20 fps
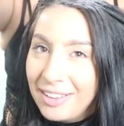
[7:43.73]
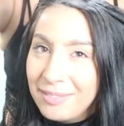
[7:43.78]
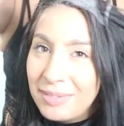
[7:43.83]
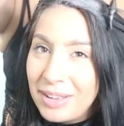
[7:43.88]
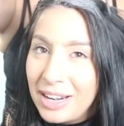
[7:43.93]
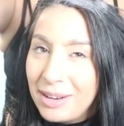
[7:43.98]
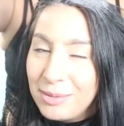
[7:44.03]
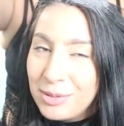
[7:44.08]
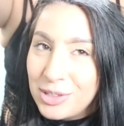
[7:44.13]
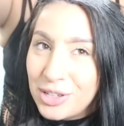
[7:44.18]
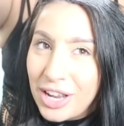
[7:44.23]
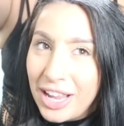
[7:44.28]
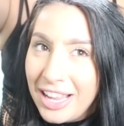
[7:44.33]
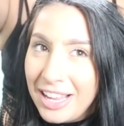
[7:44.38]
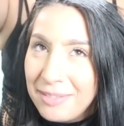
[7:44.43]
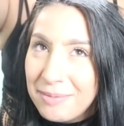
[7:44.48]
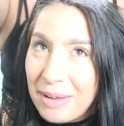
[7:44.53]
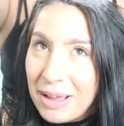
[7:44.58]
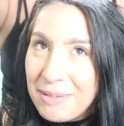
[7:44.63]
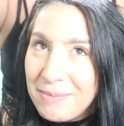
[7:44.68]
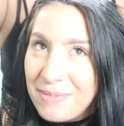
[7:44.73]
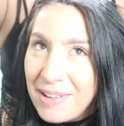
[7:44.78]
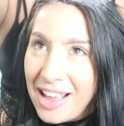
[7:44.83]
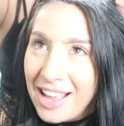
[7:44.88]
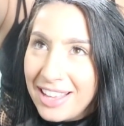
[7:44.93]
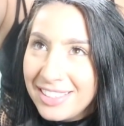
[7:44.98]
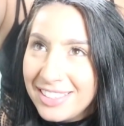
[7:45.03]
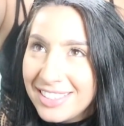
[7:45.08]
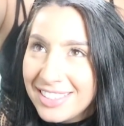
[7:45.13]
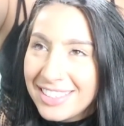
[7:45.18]
trying. But I'm trying my
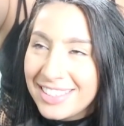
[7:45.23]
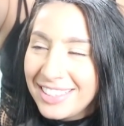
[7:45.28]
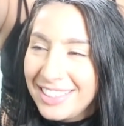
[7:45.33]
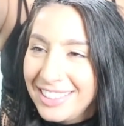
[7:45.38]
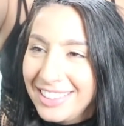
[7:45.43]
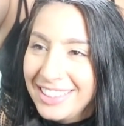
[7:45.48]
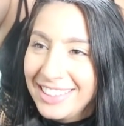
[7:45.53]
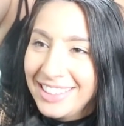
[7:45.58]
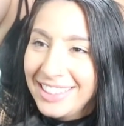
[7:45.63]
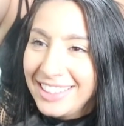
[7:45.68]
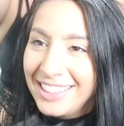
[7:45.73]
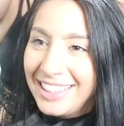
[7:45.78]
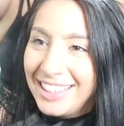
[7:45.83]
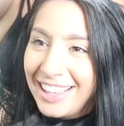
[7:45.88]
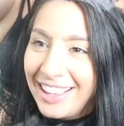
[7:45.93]
best. I think you're amazing.